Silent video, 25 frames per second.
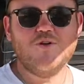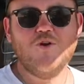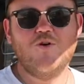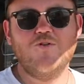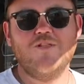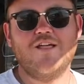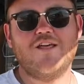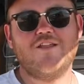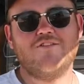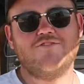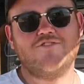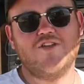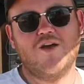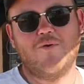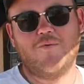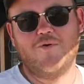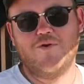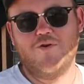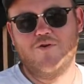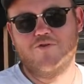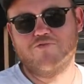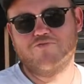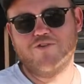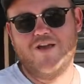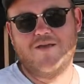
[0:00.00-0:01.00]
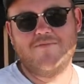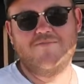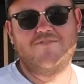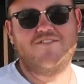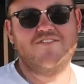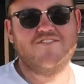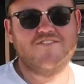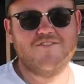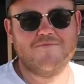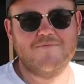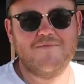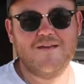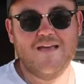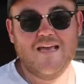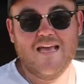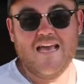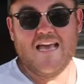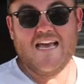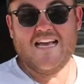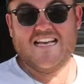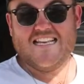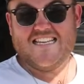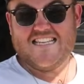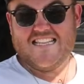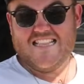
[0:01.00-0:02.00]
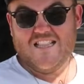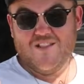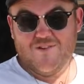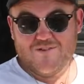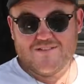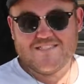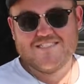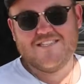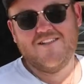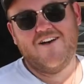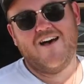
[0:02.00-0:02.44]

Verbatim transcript: or let us know what your dream system looks